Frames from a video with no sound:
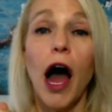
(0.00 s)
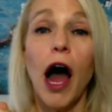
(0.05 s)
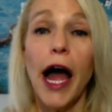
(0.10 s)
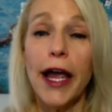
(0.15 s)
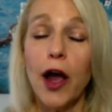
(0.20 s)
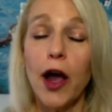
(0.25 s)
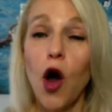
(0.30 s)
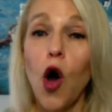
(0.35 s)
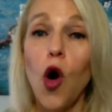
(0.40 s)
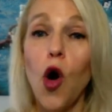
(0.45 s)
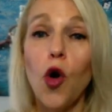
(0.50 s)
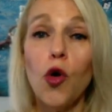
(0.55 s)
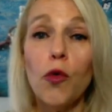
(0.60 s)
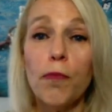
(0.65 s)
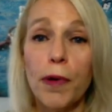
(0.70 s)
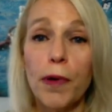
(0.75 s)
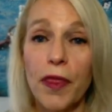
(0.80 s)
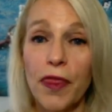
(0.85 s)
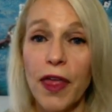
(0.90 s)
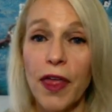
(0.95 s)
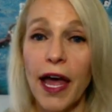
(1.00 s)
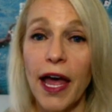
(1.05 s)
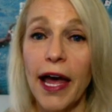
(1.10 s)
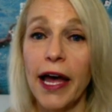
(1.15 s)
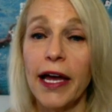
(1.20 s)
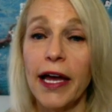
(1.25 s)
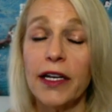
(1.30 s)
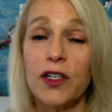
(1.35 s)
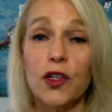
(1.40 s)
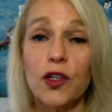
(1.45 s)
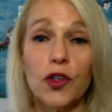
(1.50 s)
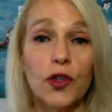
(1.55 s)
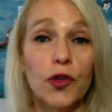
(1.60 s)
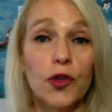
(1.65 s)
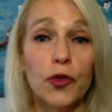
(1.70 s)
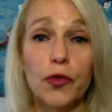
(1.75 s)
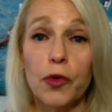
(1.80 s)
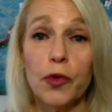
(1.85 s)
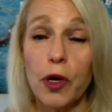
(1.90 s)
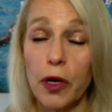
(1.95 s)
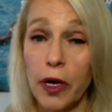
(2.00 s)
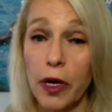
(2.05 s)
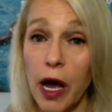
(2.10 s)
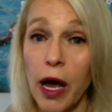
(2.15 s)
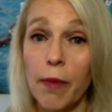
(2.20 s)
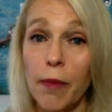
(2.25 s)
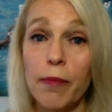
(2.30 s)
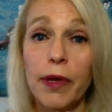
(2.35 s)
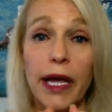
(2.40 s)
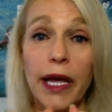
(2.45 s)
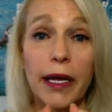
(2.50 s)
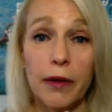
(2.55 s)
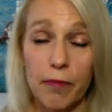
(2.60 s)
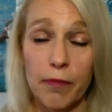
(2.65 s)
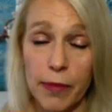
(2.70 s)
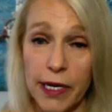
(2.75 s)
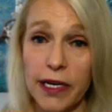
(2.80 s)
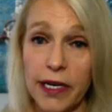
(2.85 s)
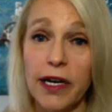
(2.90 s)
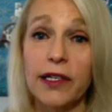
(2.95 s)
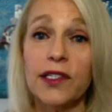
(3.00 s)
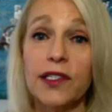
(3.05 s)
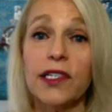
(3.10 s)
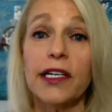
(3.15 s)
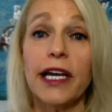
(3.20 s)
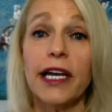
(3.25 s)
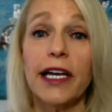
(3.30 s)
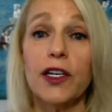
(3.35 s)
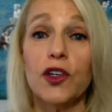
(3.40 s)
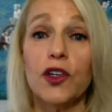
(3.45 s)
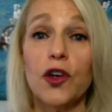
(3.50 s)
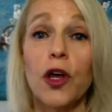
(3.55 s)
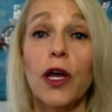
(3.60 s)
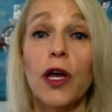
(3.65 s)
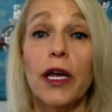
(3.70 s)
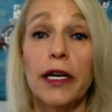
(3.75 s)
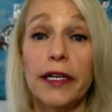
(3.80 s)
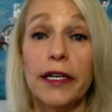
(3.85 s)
i hope that you come and meet us again